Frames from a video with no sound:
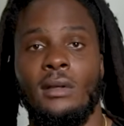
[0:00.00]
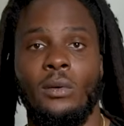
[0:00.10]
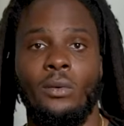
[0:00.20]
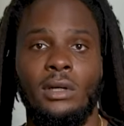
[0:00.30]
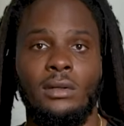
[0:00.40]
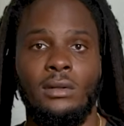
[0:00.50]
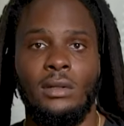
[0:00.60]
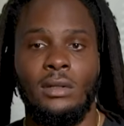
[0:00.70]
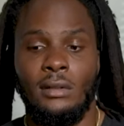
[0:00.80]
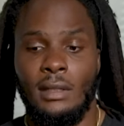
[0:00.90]
Well,
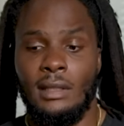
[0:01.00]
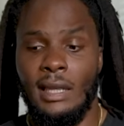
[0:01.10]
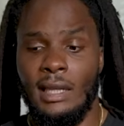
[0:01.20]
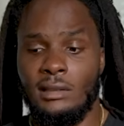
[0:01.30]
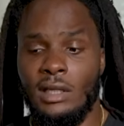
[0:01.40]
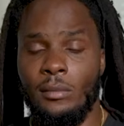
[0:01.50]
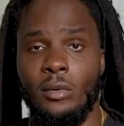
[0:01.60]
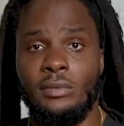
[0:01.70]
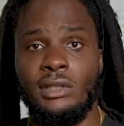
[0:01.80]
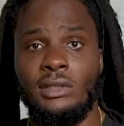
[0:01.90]
in the anatomical
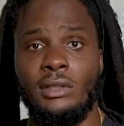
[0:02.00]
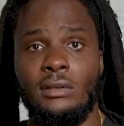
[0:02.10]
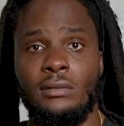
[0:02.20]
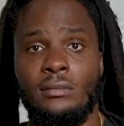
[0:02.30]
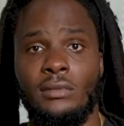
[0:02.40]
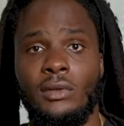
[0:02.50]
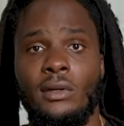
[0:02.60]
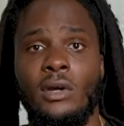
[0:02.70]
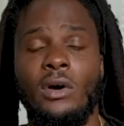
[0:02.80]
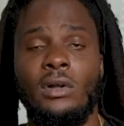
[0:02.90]
position, you're in
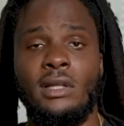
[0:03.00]
all